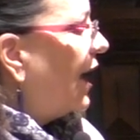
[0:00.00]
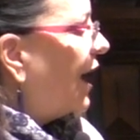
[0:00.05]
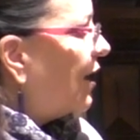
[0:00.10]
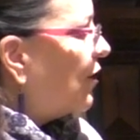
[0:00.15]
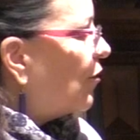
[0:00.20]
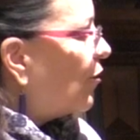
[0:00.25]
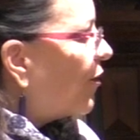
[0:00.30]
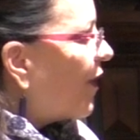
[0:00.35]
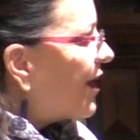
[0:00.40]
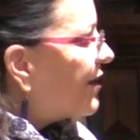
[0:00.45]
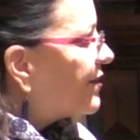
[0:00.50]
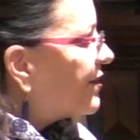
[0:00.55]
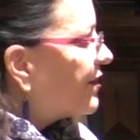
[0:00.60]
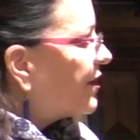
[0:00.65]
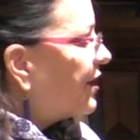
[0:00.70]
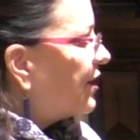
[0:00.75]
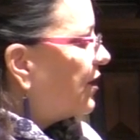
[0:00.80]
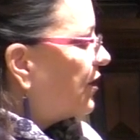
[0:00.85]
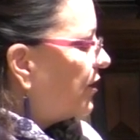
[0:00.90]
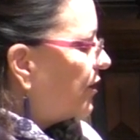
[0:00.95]
and
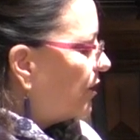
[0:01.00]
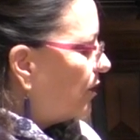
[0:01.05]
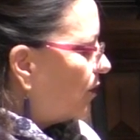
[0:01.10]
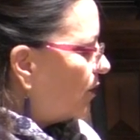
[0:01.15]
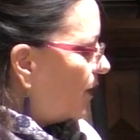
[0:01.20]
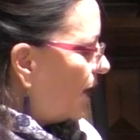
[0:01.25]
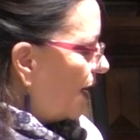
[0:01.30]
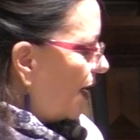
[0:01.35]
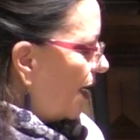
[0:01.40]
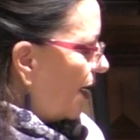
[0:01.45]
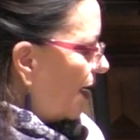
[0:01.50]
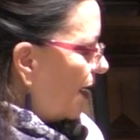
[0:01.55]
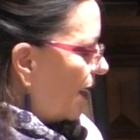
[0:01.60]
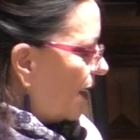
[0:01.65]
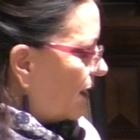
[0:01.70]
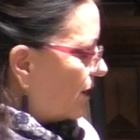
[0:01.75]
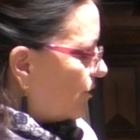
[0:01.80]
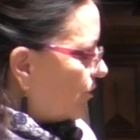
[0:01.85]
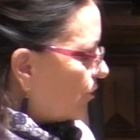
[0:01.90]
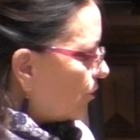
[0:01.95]
rescue
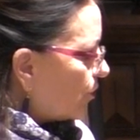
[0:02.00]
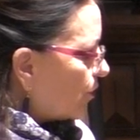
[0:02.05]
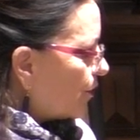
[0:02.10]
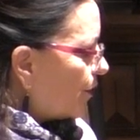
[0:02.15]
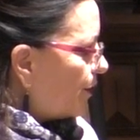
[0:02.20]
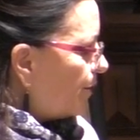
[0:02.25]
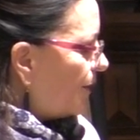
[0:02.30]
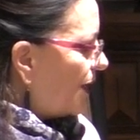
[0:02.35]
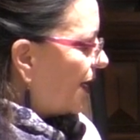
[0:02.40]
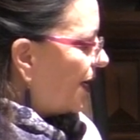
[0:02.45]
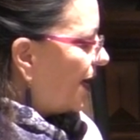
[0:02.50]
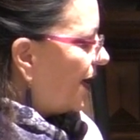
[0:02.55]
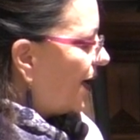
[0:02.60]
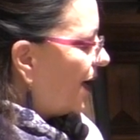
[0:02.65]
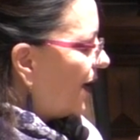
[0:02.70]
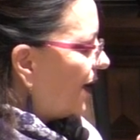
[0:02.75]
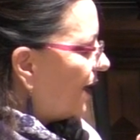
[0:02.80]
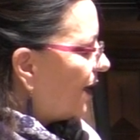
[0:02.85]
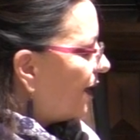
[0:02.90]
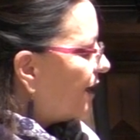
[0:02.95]
and jewelry making and